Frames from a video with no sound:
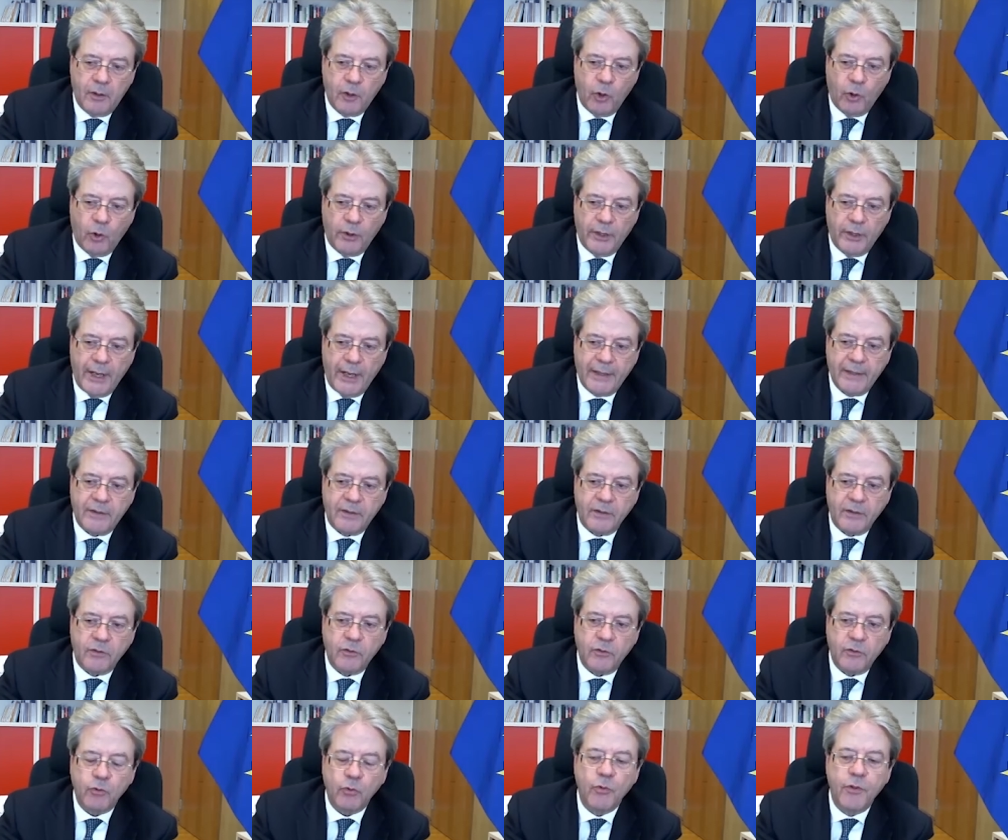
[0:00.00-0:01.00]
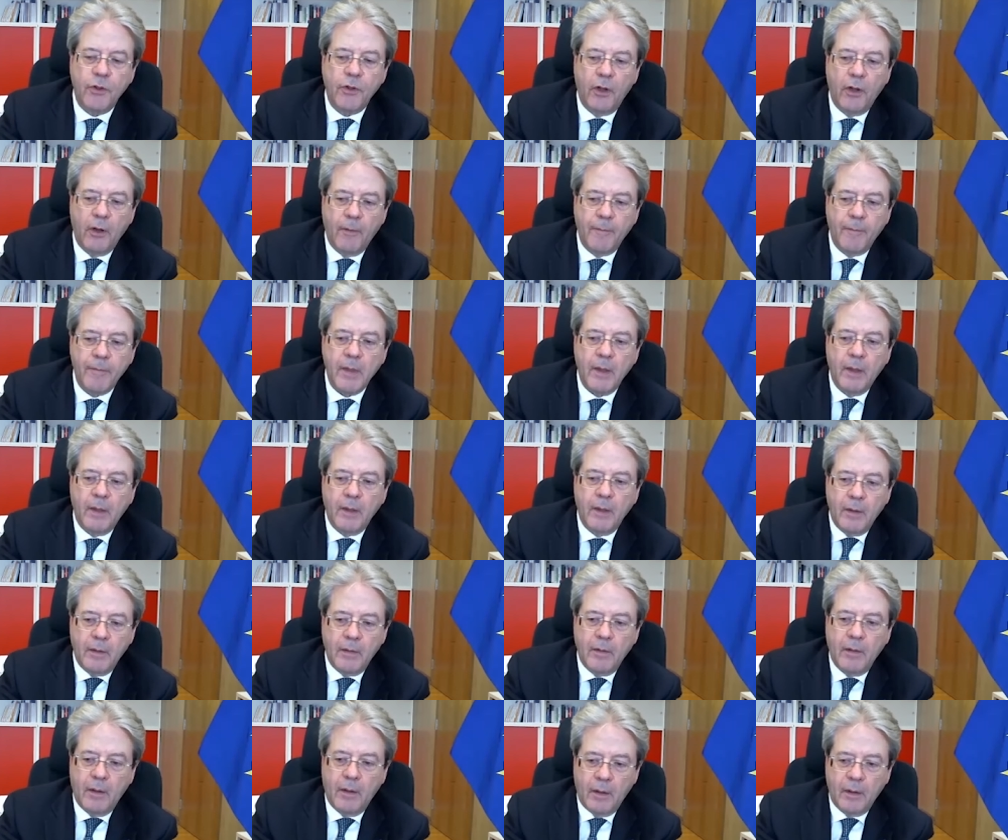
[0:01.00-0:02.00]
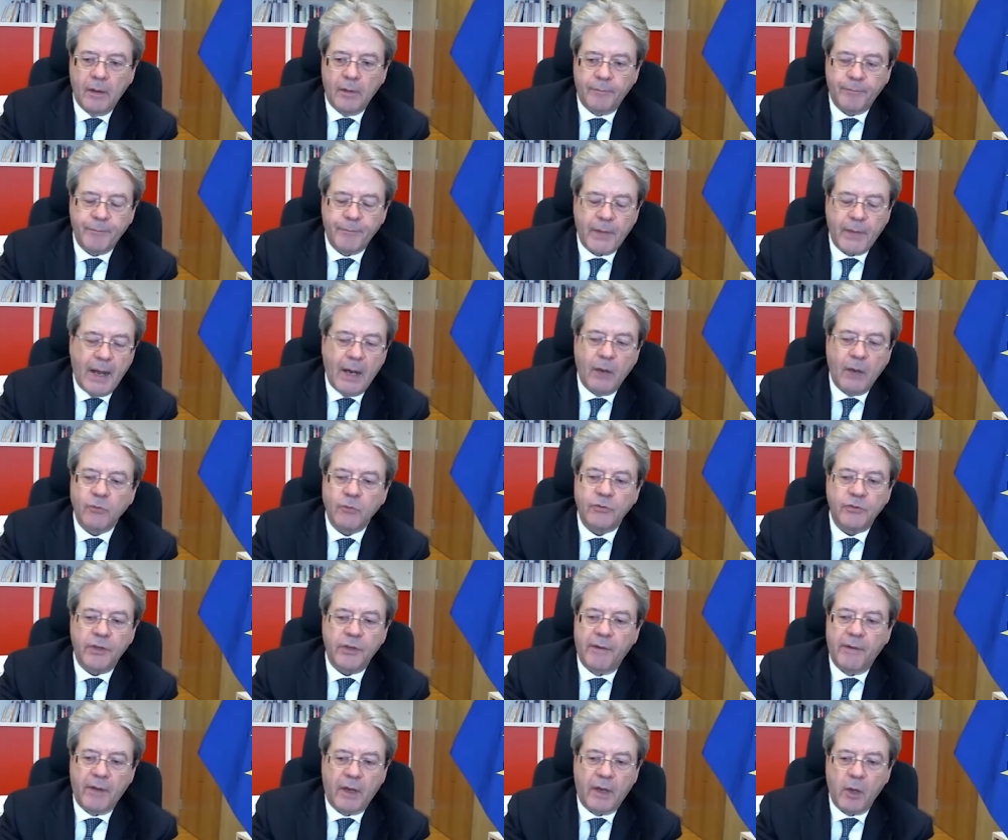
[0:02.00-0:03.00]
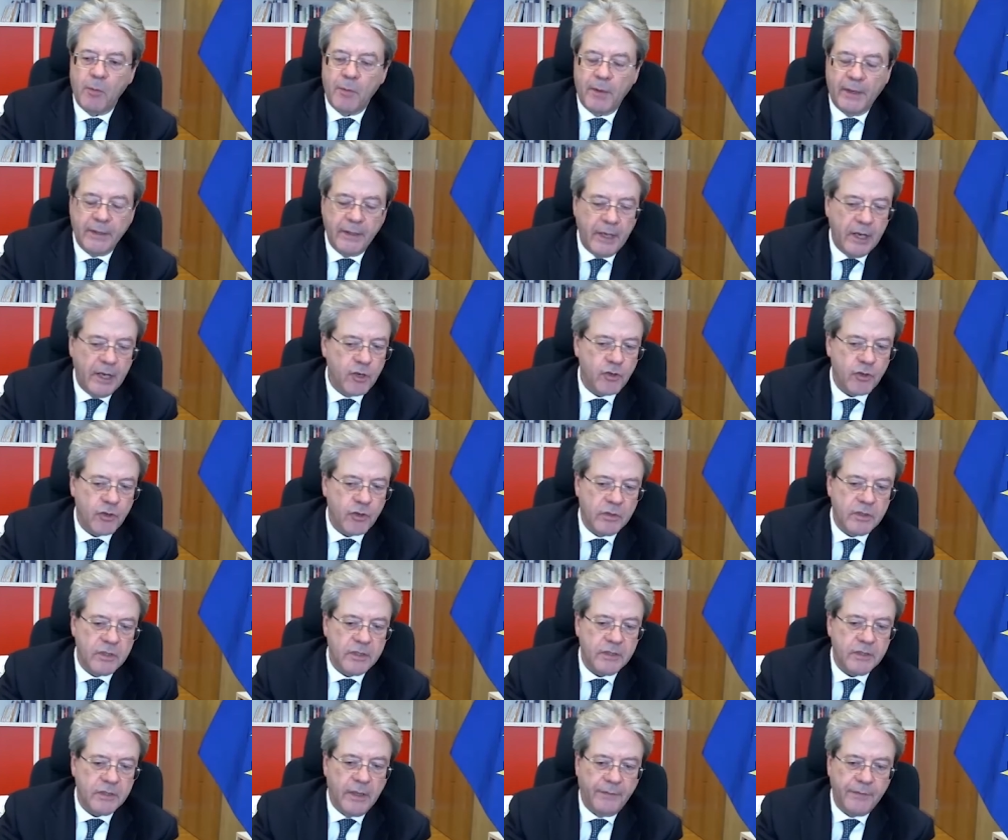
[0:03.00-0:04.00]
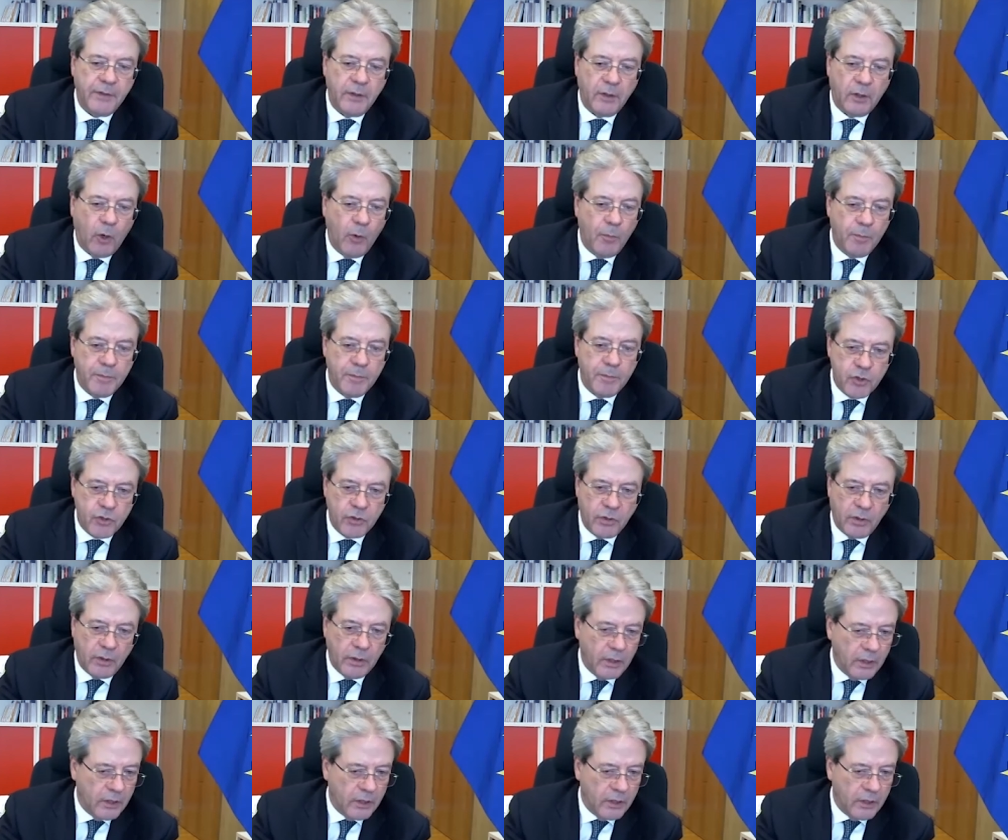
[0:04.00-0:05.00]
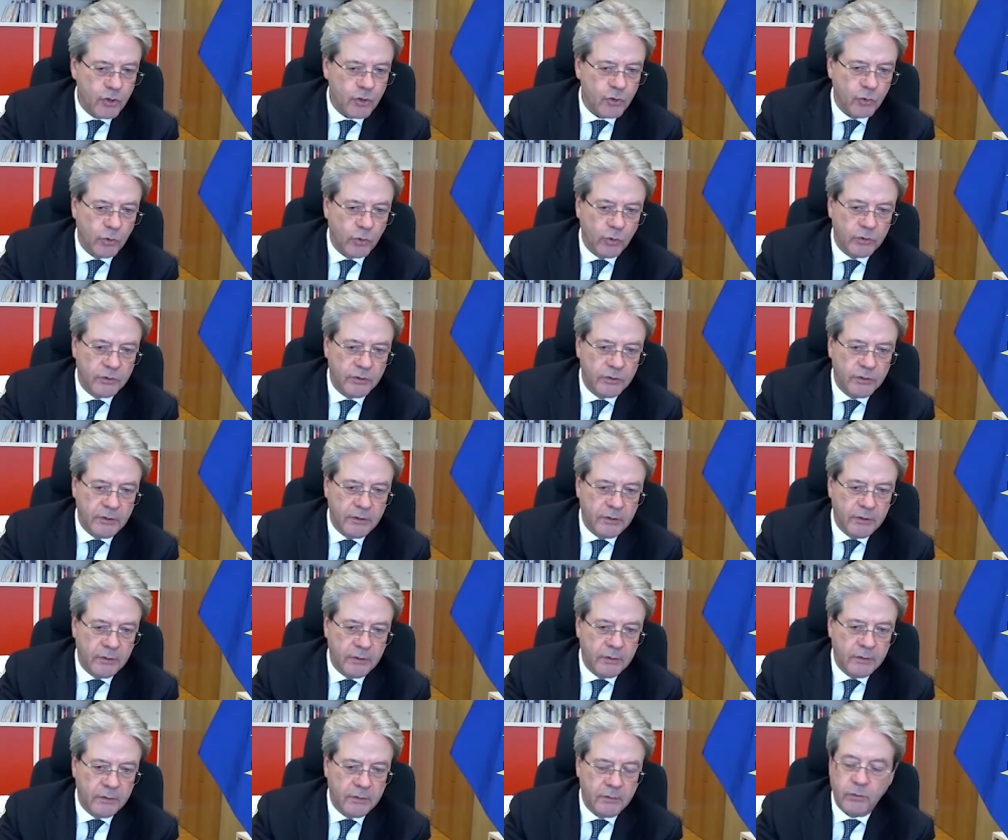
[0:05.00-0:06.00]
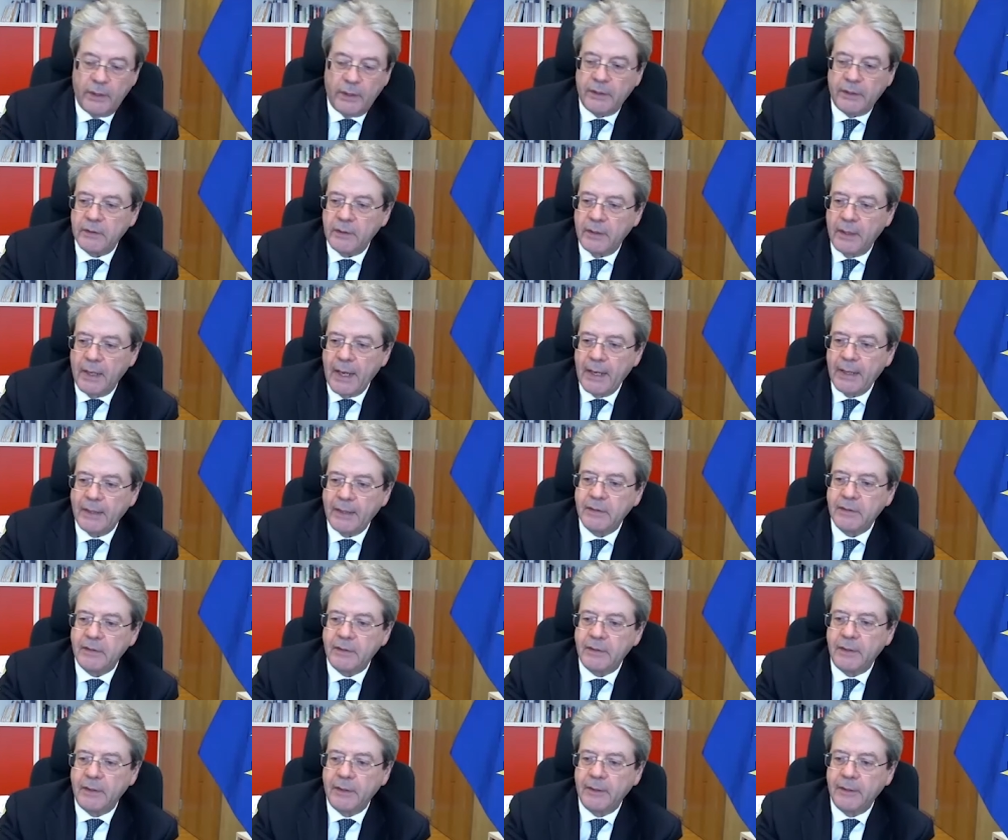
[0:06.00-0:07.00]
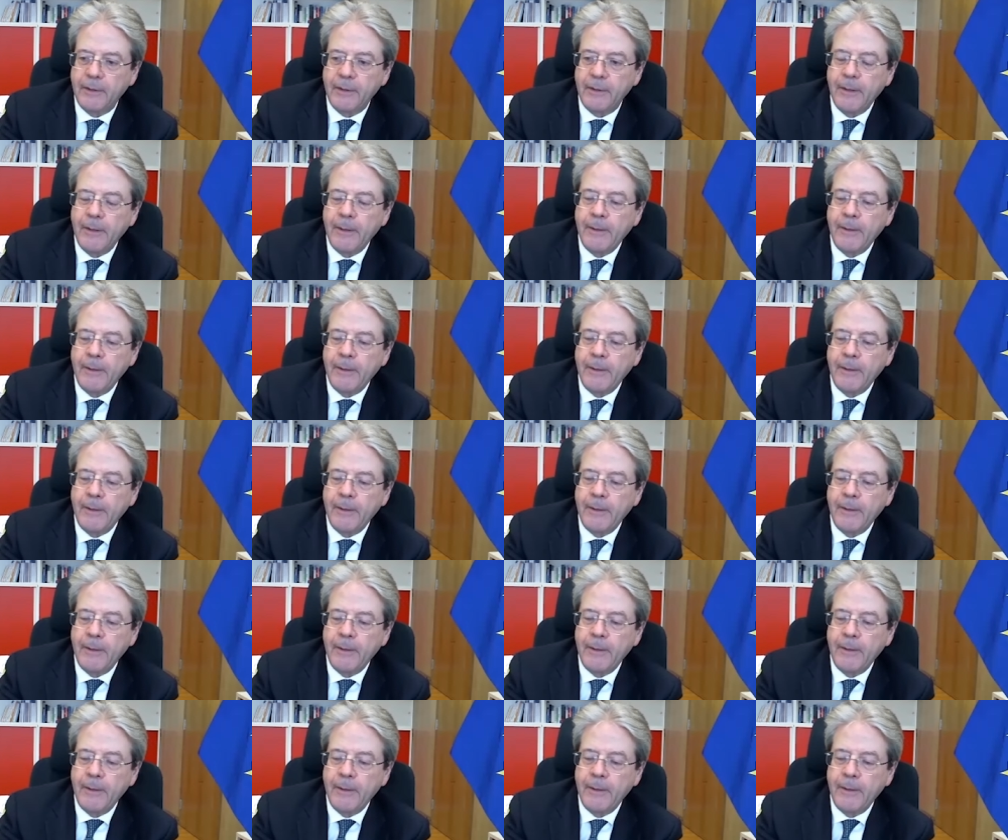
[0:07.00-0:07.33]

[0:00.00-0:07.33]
connected to the country recommendations that the Commission issued in 2019.